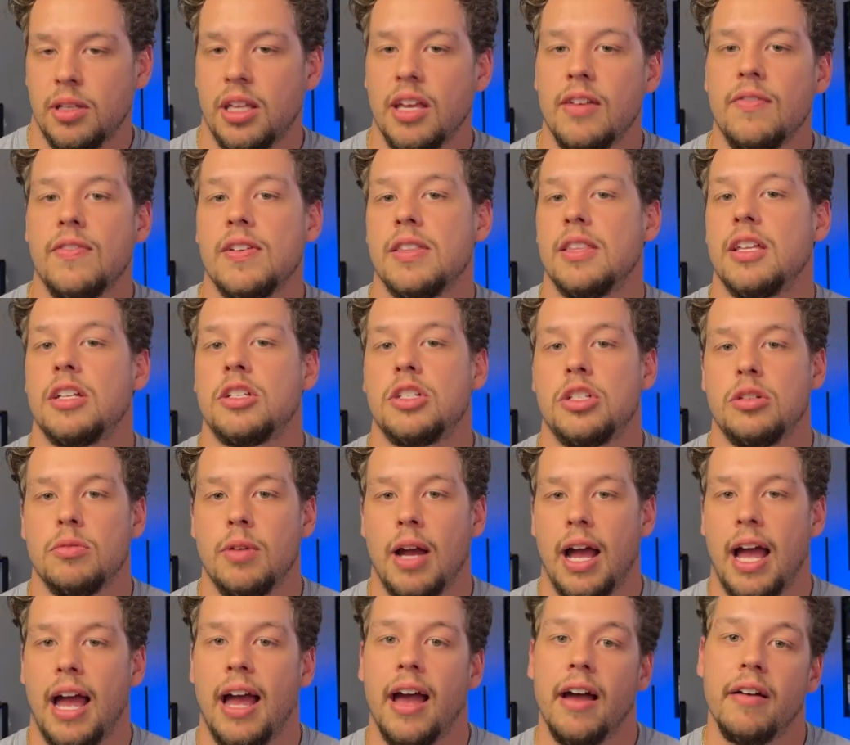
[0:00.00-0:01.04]
given that you
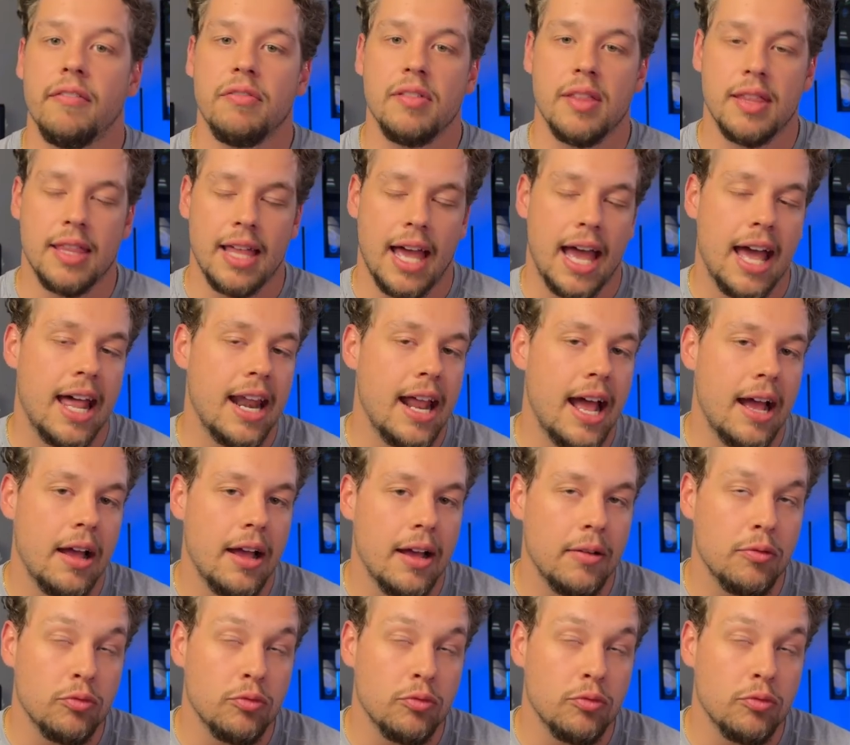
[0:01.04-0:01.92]
have that